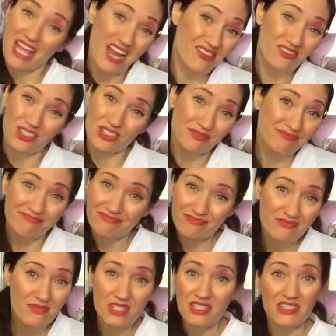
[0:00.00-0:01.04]
ever.
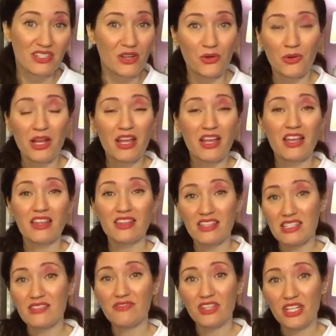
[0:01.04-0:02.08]
So
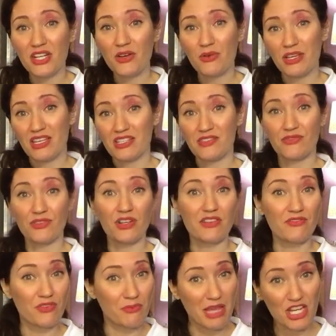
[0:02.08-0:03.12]
this video is for
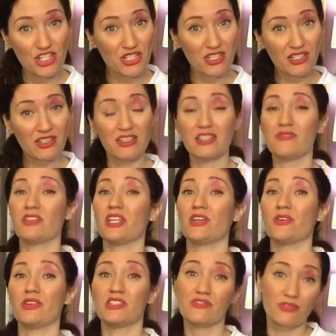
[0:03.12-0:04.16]
information. This
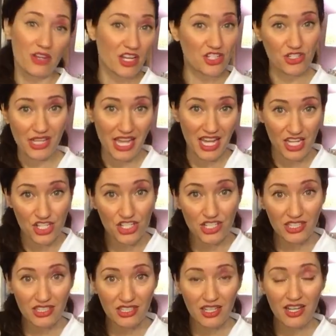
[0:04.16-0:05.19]
video is for
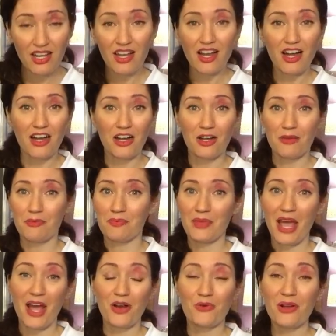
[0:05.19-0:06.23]
education.
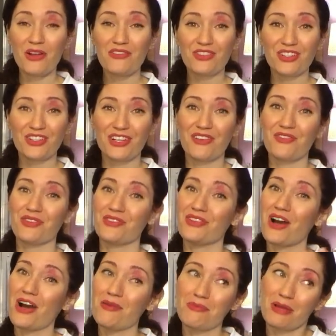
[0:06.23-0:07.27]
However, if you're
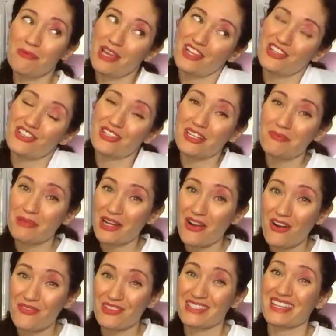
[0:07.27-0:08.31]
not my patient in my
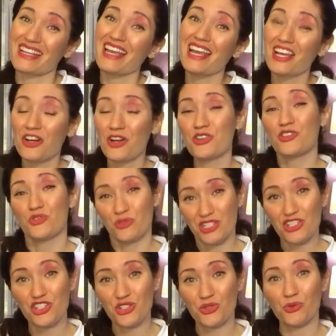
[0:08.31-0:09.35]
office, I cannot
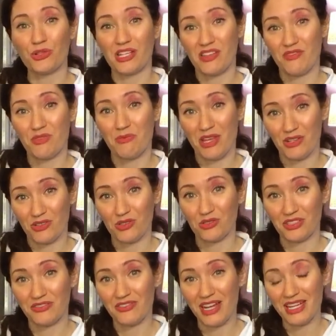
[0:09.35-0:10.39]
treat you or give you medical
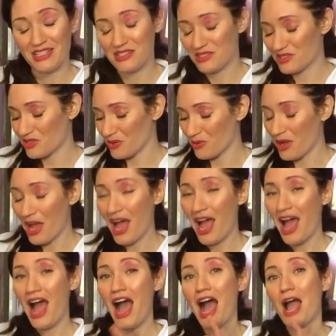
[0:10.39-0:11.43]
advice. So
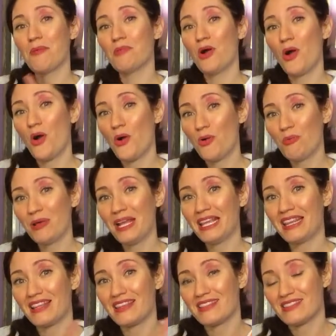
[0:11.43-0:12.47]
I'm hoping
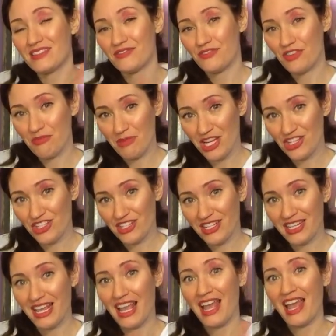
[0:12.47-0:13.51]
that this
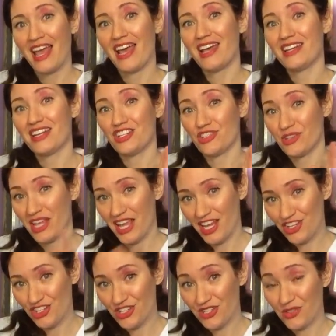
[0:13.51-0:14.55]
information and
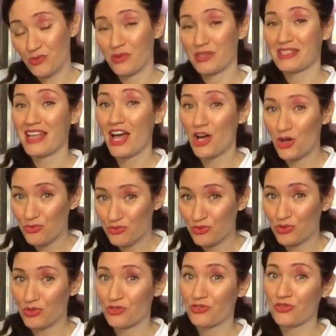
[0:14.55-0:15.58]
education was
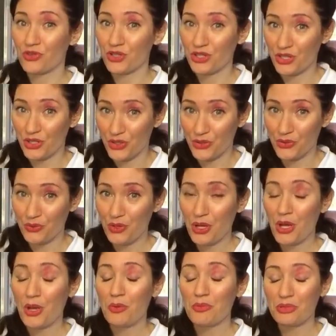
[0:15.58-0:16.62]
helpful for you.
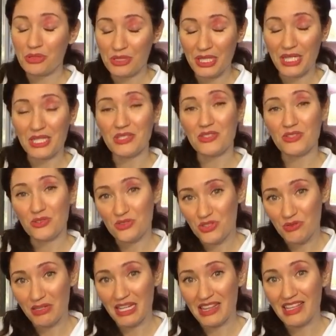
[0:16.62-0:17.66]
Please don't
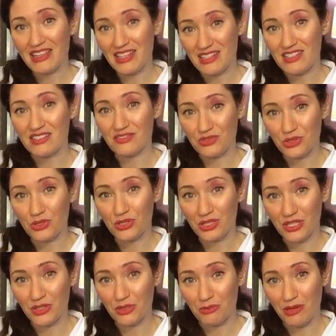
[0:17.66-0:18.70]
do anything that doesn't feel good
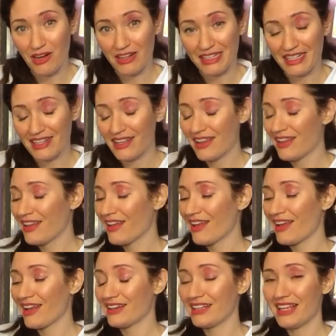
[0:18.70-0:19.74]
in your body.
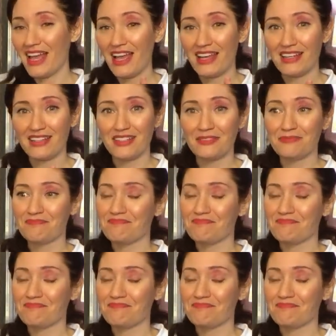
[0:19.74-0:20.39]
And again,